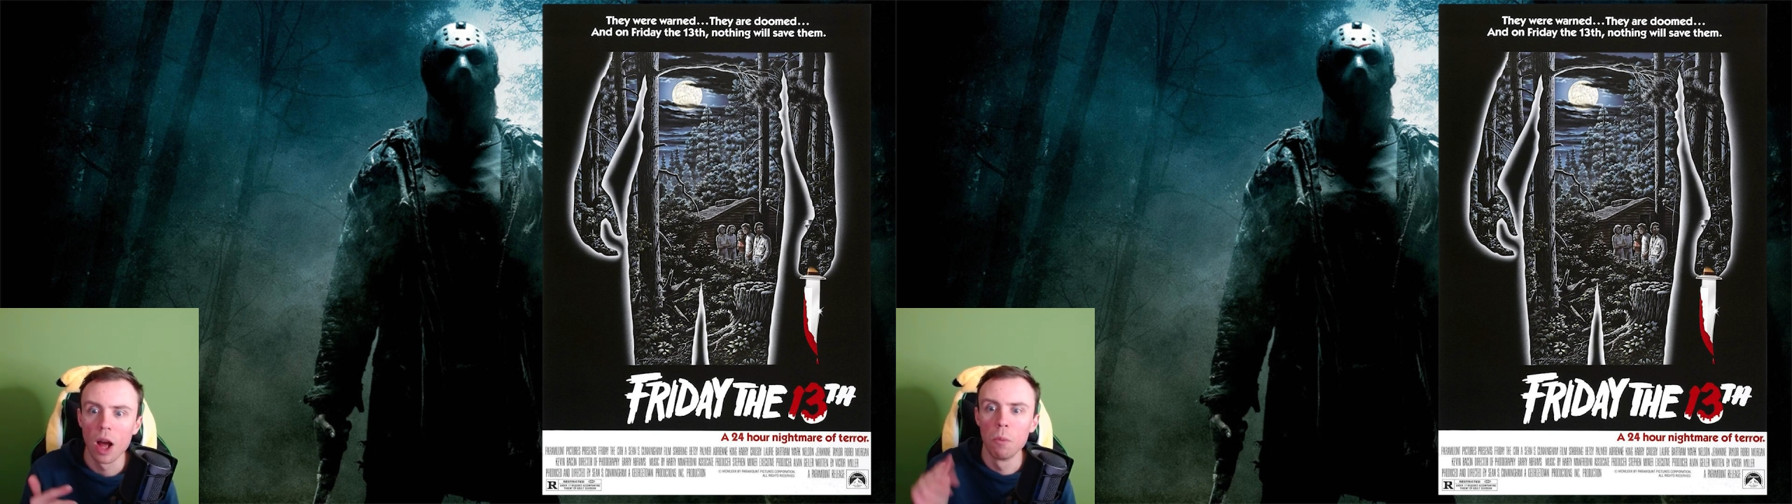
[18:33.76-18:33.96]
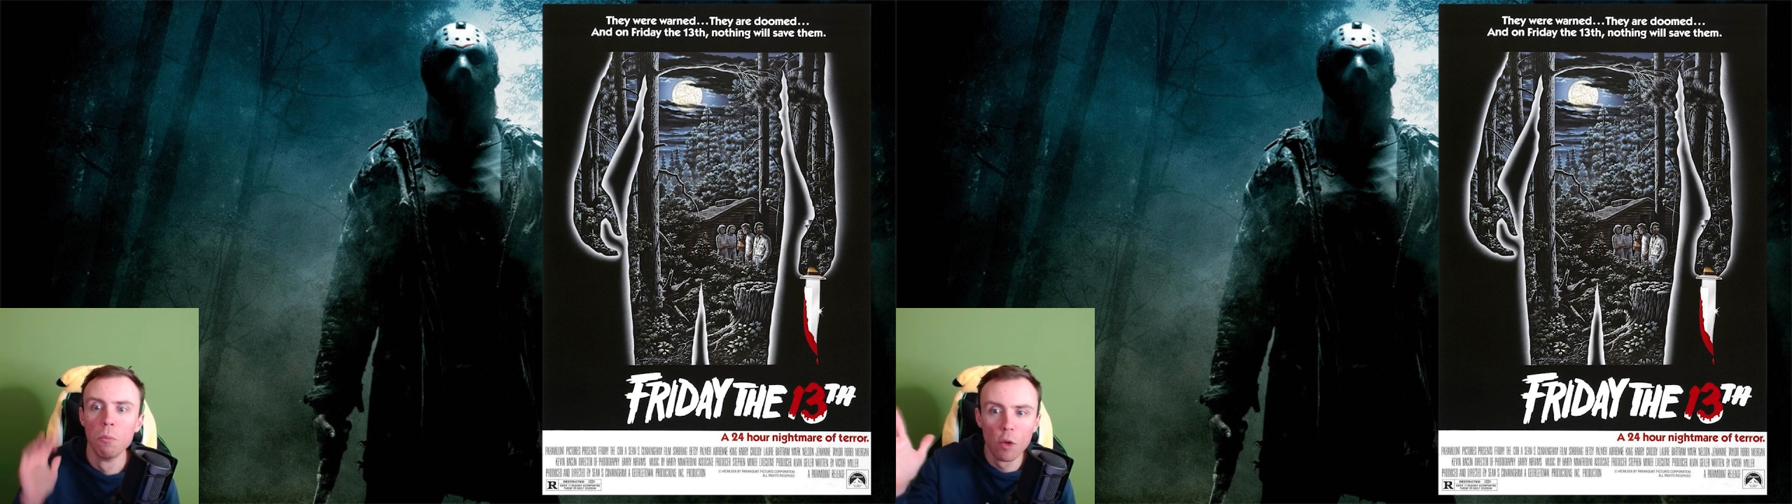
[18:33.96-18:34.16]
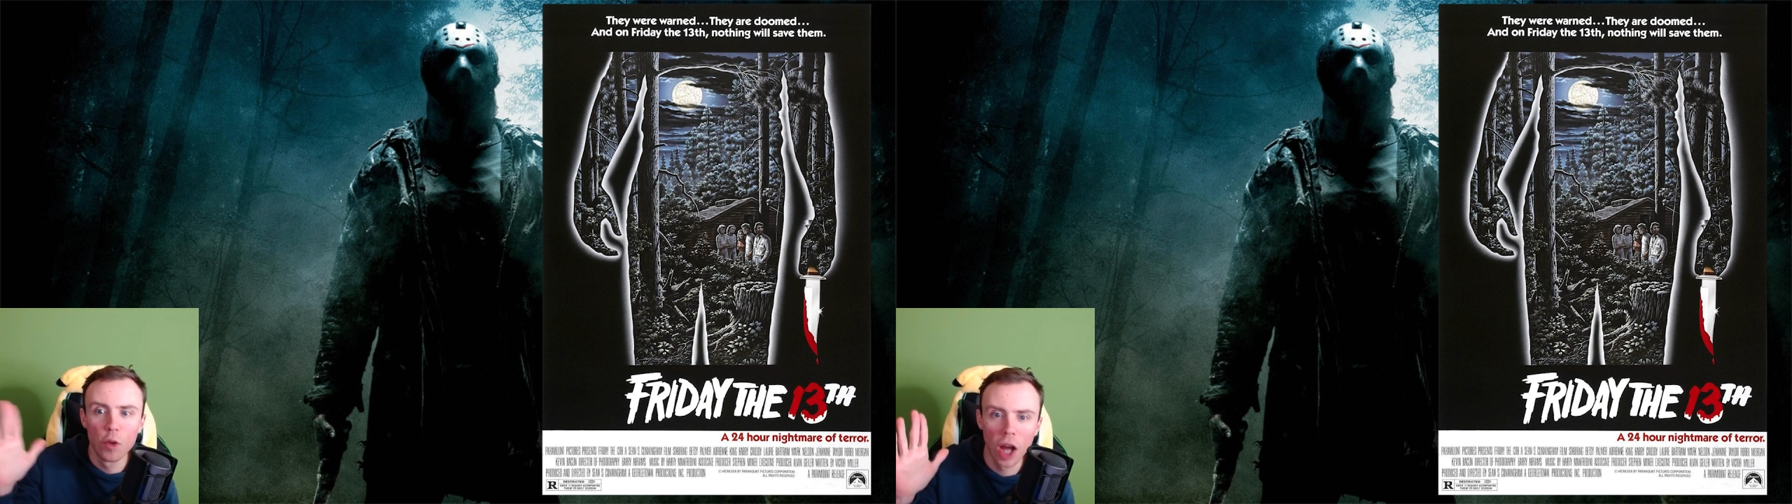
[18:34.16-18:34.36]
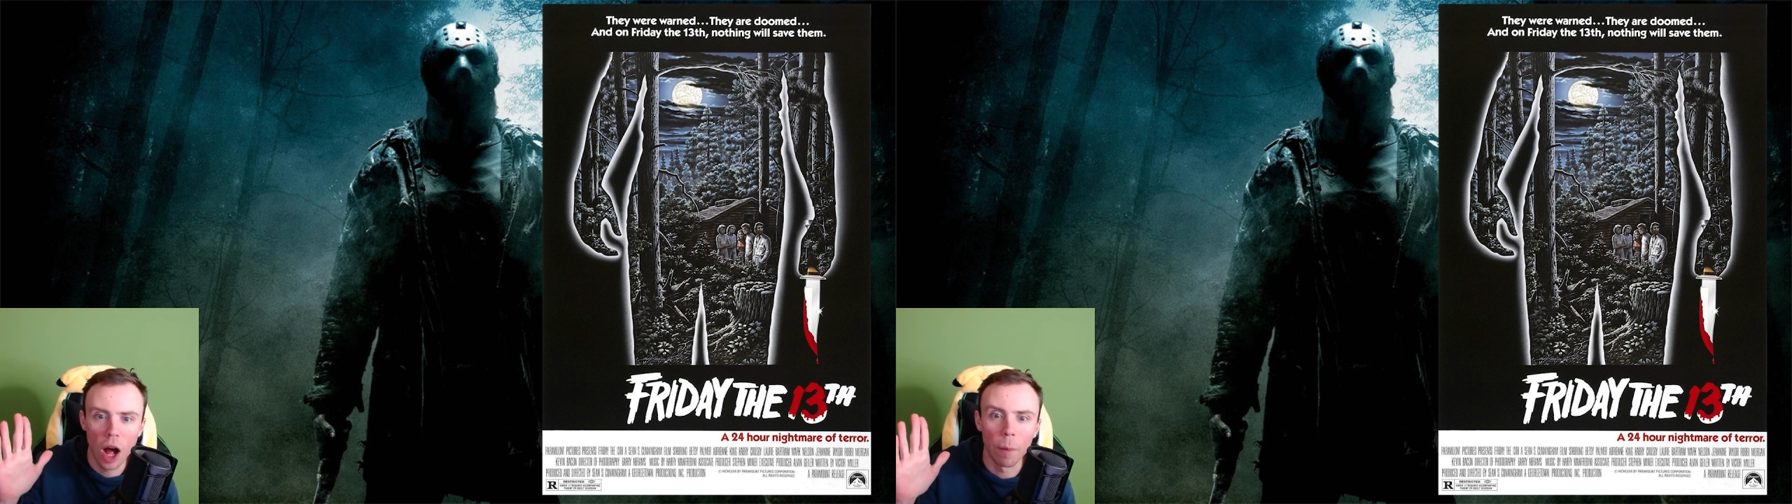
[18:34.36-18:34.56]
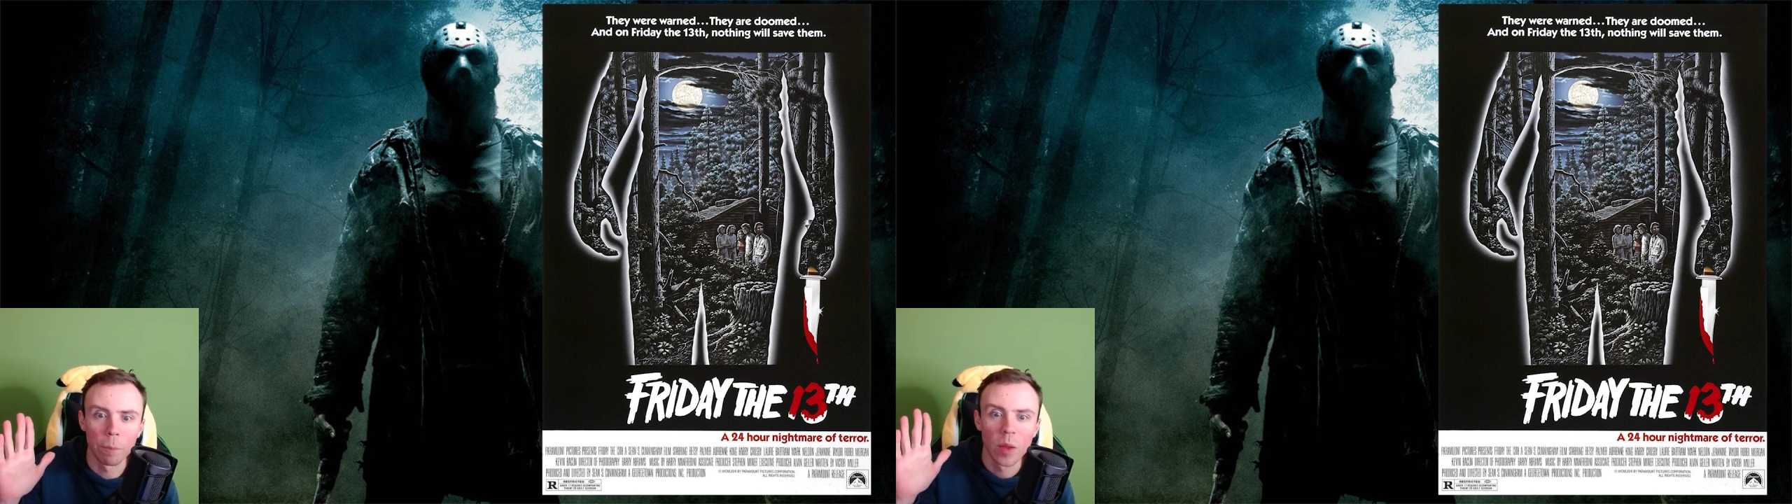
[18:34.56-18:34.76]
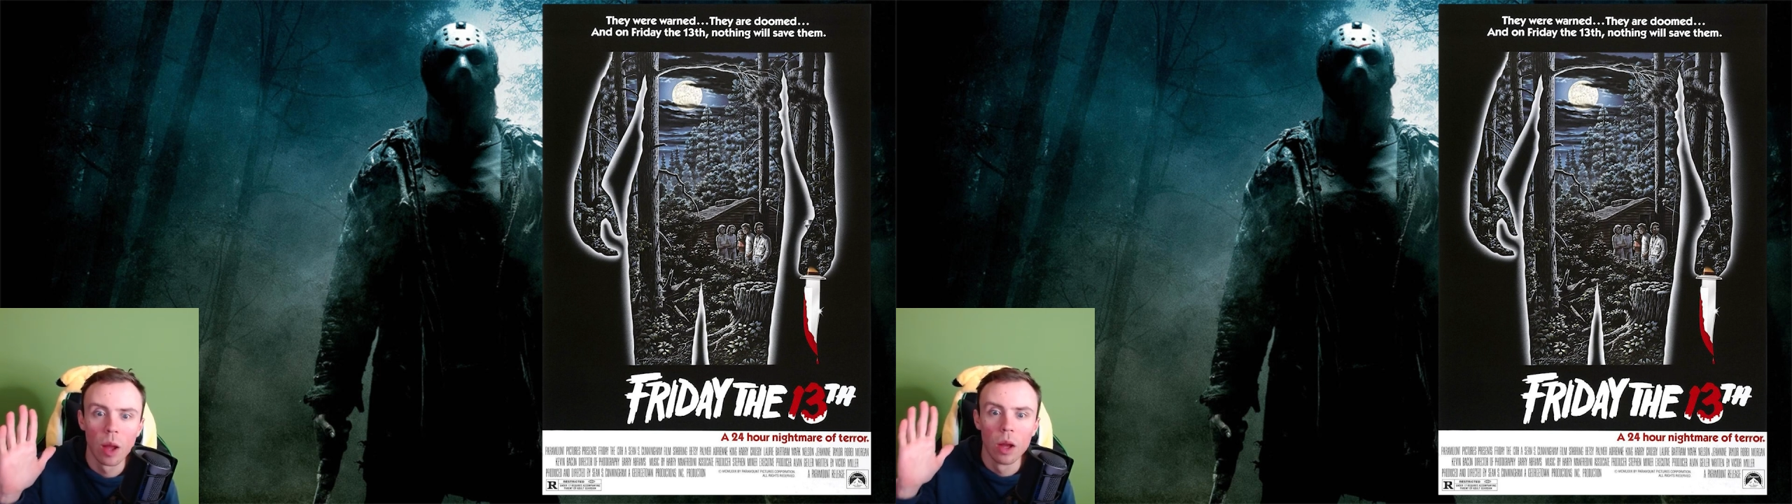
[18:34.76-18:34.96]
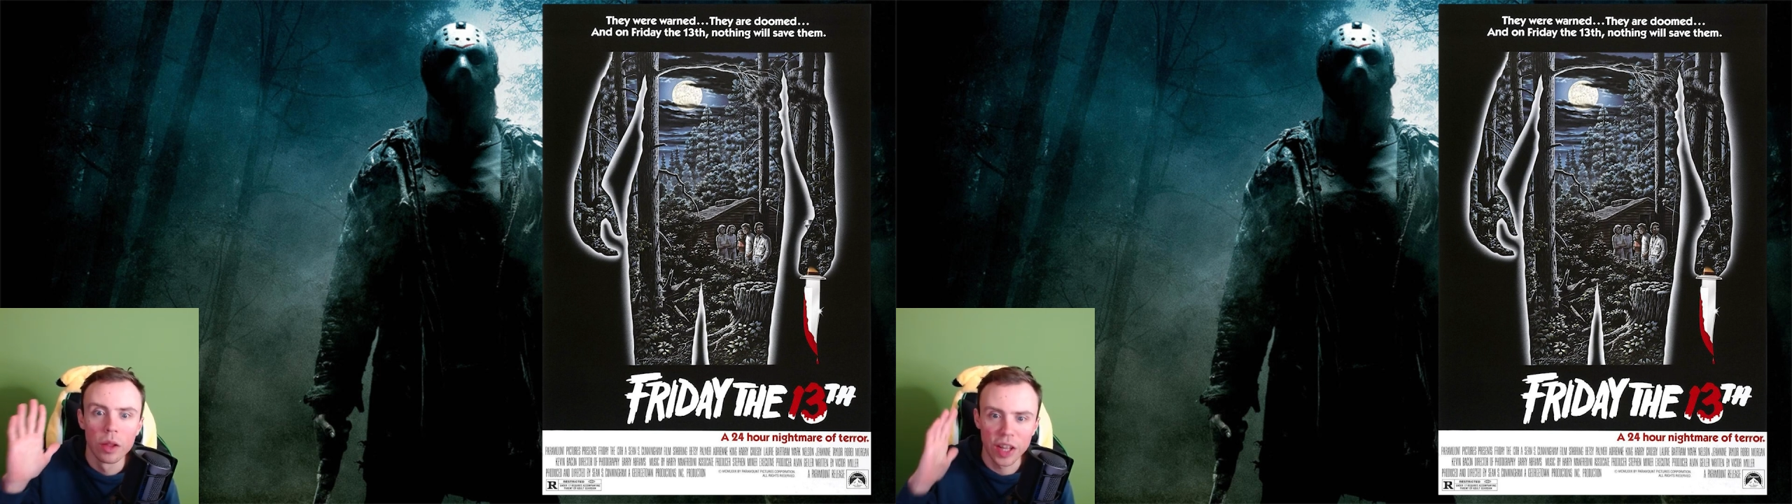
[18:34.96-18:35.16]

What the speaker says: Moving on. The